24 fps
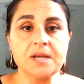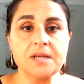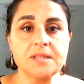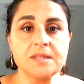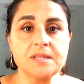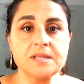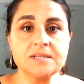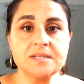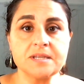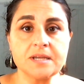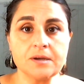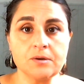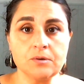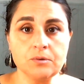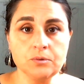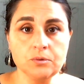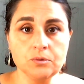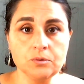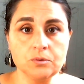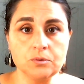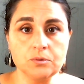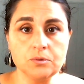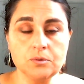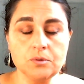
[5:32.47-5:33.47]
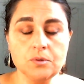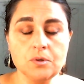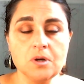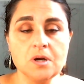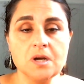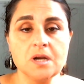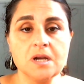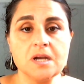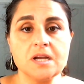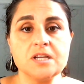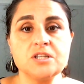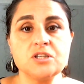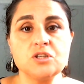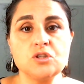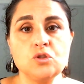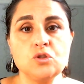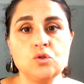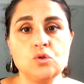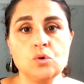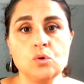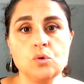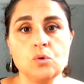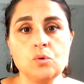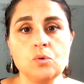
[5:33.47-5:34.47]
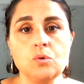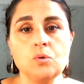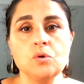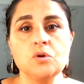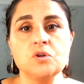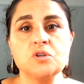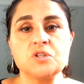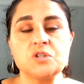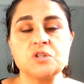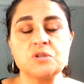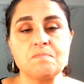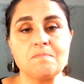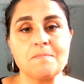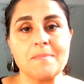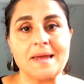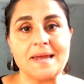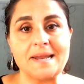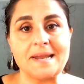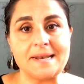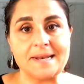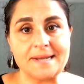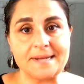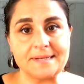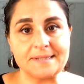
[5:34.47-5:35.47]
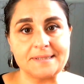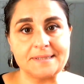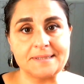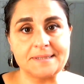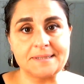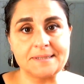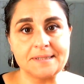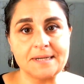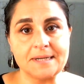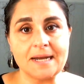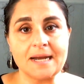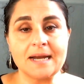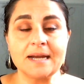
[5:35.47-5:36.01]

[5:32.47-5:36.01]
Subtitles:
The second do is do smell it.